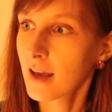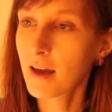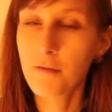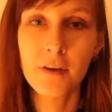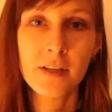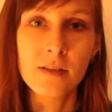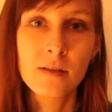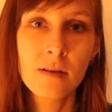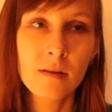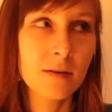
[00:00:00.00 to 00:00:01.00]
if
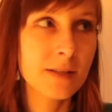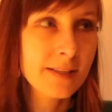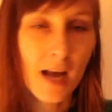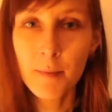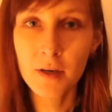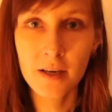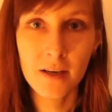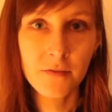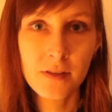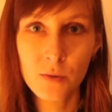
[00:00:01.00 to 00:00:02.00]
it's summer,
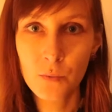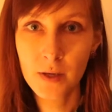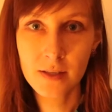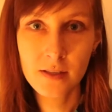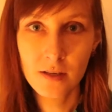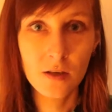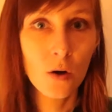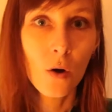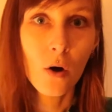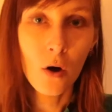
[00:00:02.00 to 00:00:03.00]
if it's
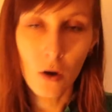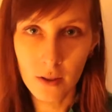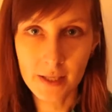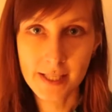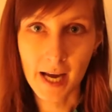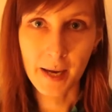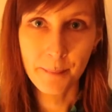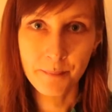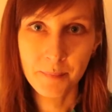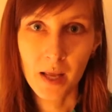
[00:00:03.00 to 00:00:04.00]
winter, all the
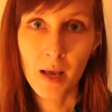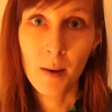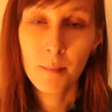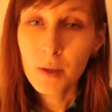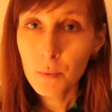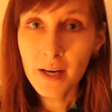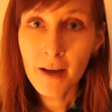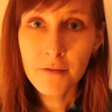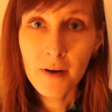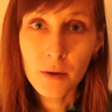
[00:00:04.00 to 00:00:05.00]
time. But when
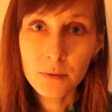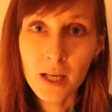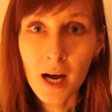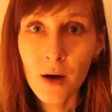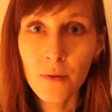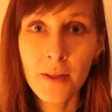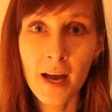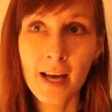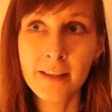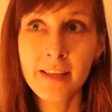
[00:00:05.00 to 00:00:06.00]
I found out
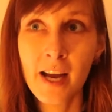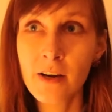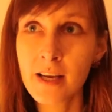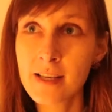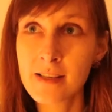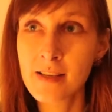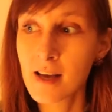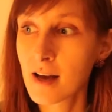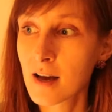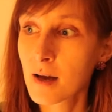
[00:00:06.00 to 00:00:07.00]
that there is
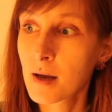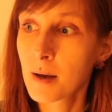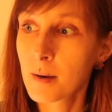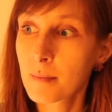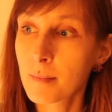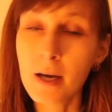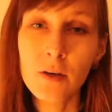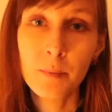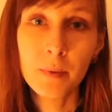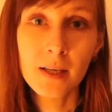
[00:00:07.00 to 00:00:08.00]

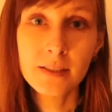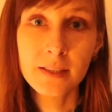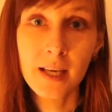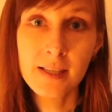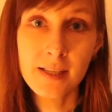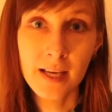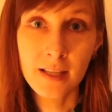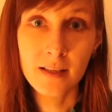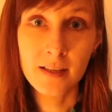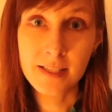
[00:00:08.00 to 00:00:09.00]
microplastics
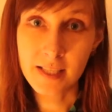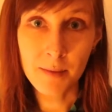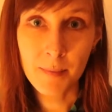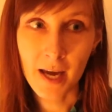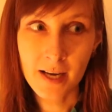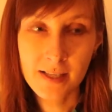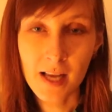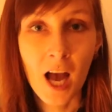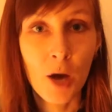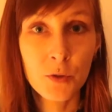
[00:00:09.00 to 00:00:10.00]
in the tea bags,
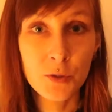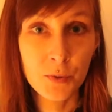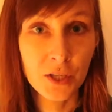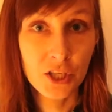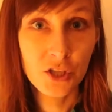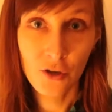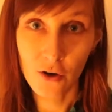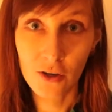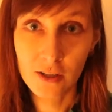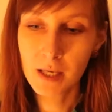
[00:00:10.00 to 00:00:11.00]
I was pretty
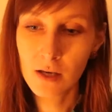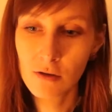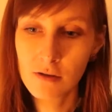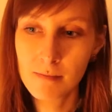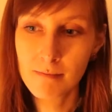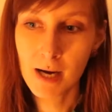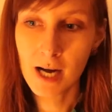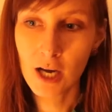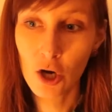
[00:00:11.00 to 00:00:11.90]
shocked, because my